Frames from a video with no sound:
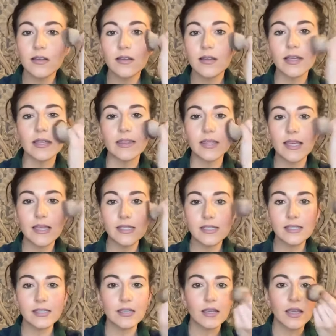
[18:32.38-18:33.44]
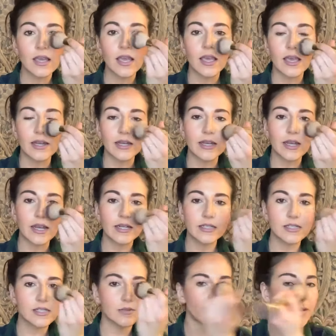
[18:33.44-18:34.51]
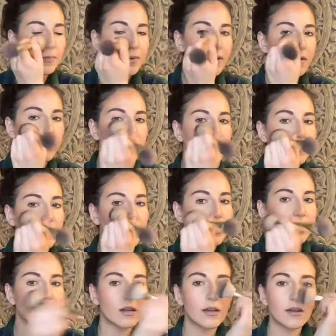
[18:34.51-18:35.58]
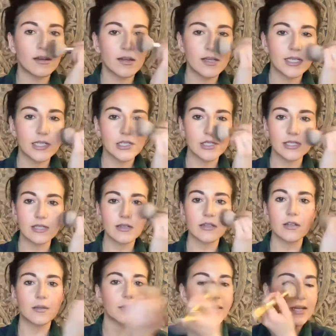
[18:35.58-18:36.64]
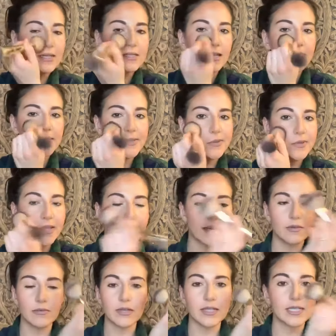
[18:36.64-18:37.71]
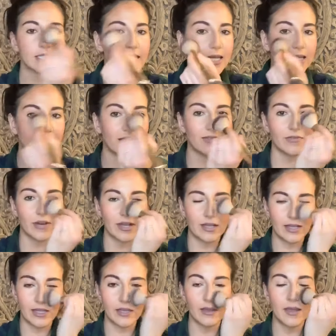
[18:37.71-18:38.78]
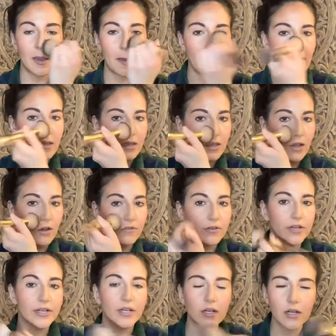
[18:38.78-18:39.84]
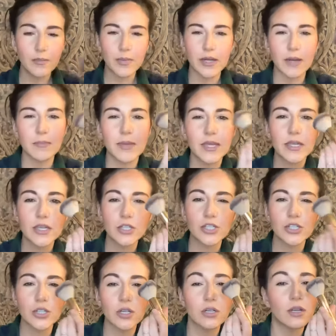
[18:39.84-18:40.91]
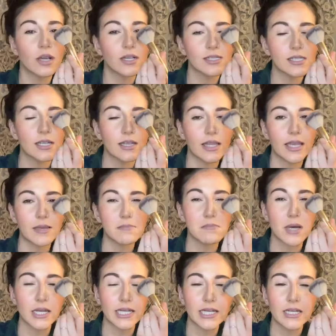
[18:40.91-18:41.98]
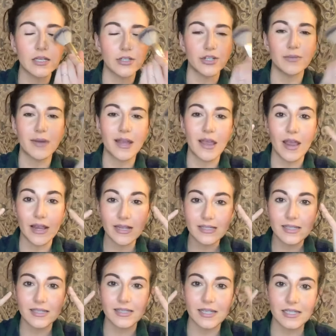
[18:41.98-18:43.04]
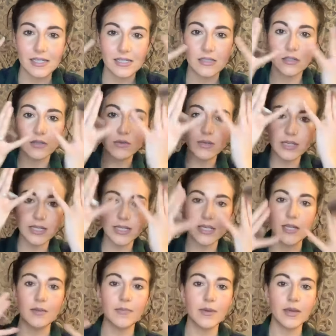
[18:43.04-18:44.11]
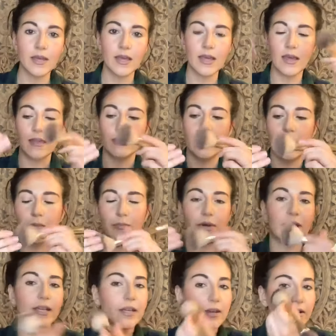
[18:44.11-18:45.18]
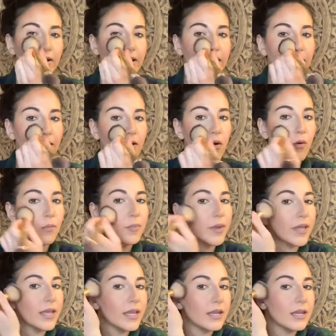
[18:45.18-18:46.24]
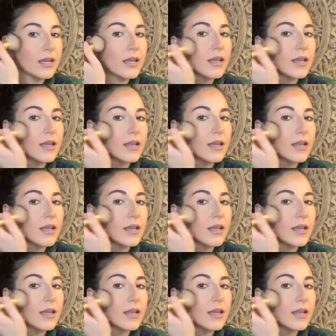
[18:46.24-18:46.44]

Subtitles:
like this, and I kind of sweep it over just a little bit because I do get really tan and freckly over here, but I'm making sure not to like muddy under my eyes because I still want to keep that bright area open.